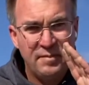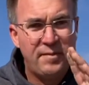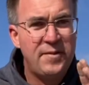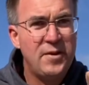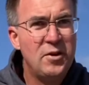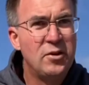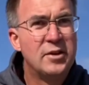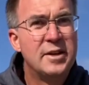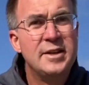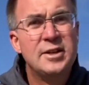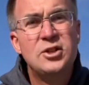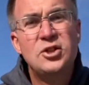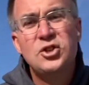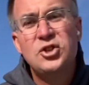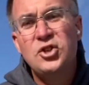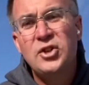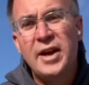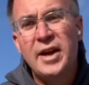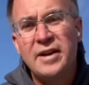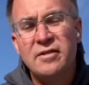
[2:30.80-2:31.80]
Field
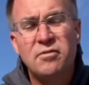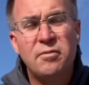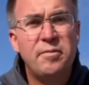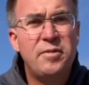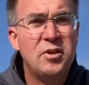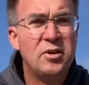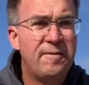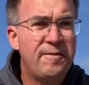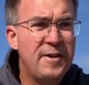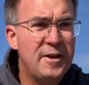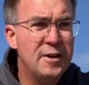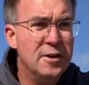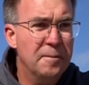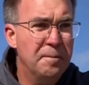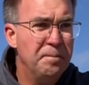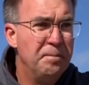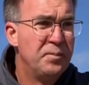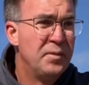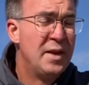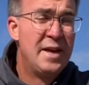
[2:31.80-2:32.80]
conditions change from field to
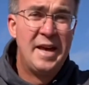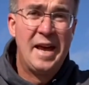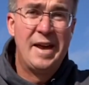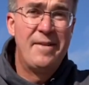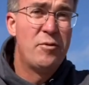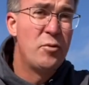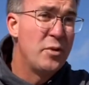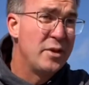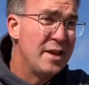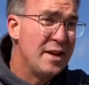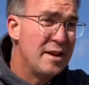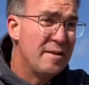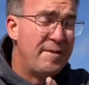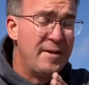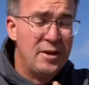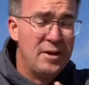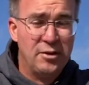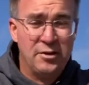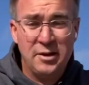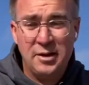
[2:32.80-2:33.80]
field. Even within the
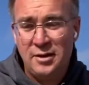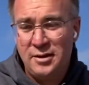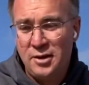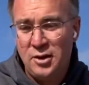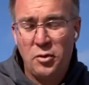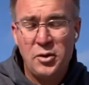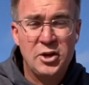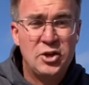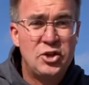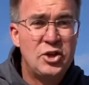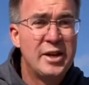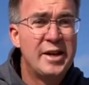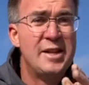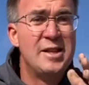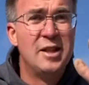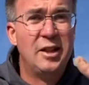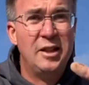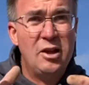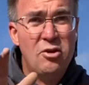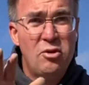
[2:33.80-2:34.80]
field, are you checking
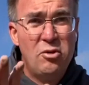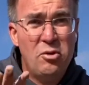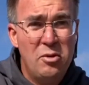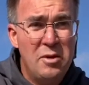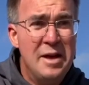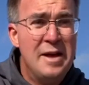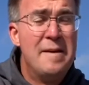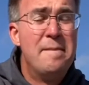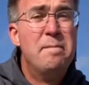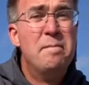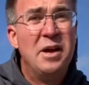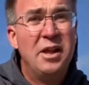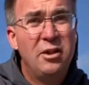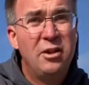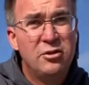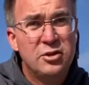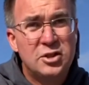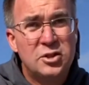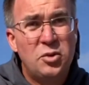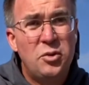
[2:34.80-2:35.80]
the low,
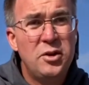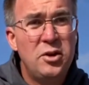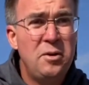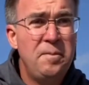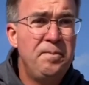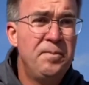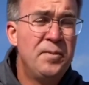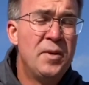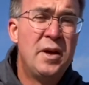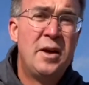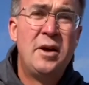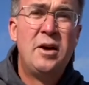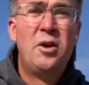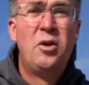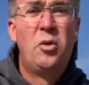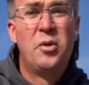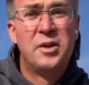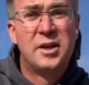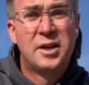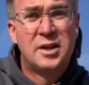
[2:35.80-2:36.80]
mellow soil
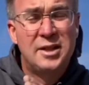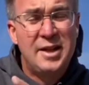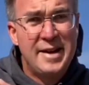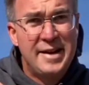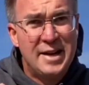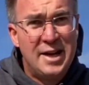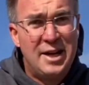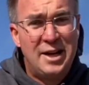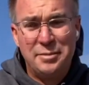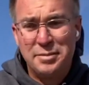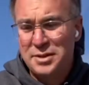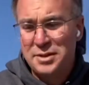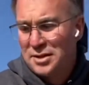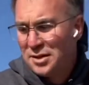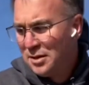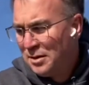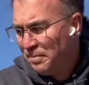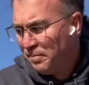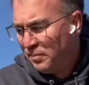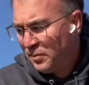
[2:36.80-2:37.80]
or the clay knobs?
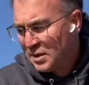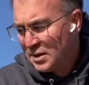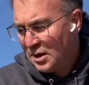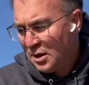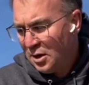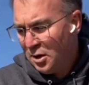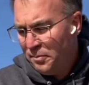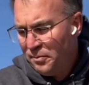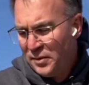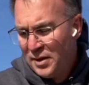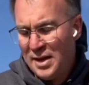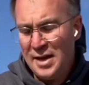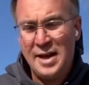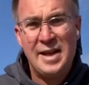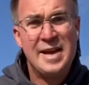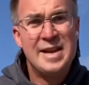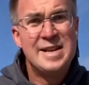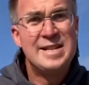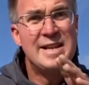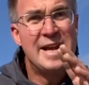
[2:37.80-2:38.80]
So
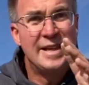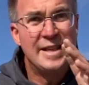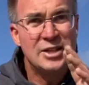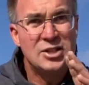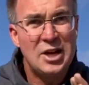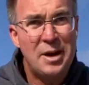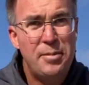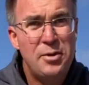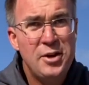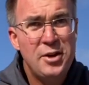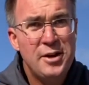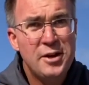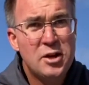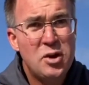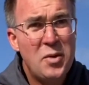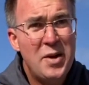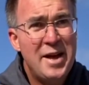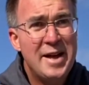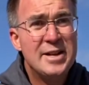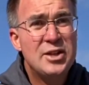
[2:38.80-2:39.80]
take this opportunity to
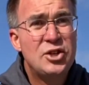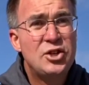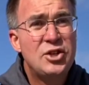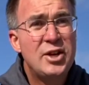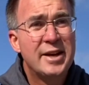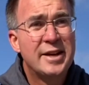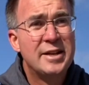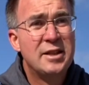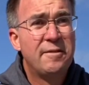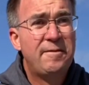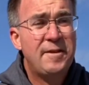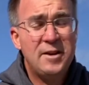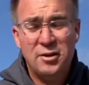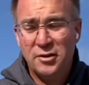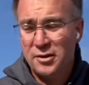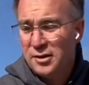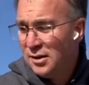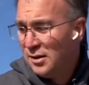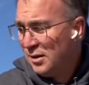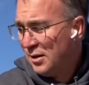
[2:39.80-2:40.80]
go out and check in the field.